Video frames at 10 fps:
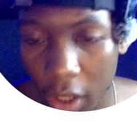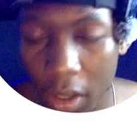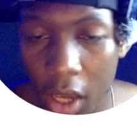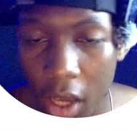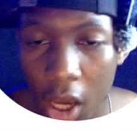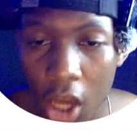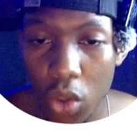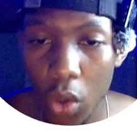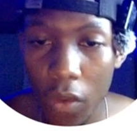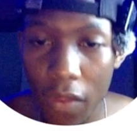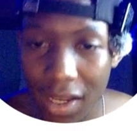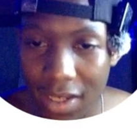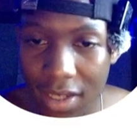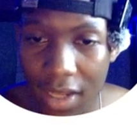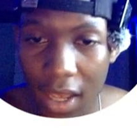Okay, so
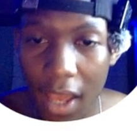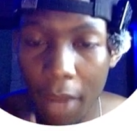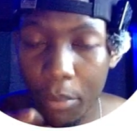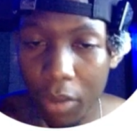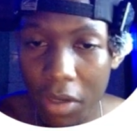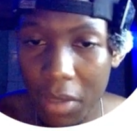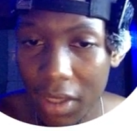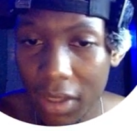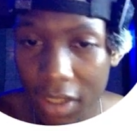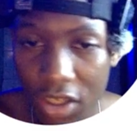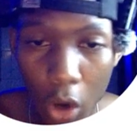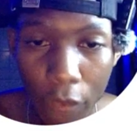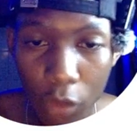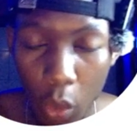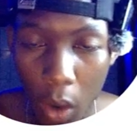that's a pretty big list
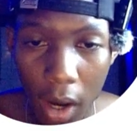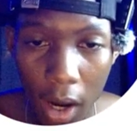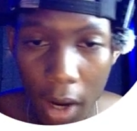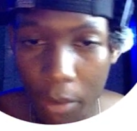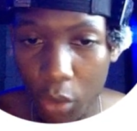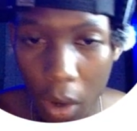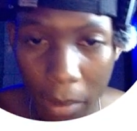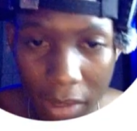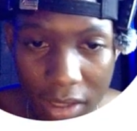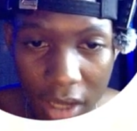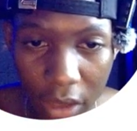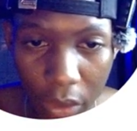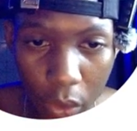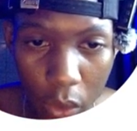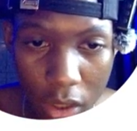of requirements
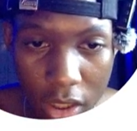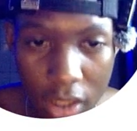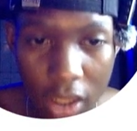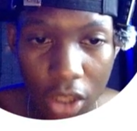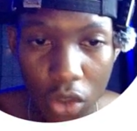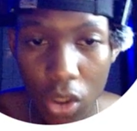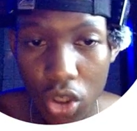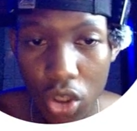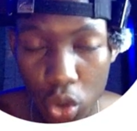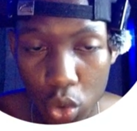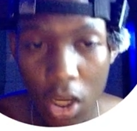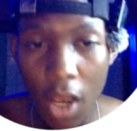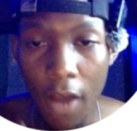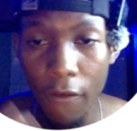gathering questions that you can use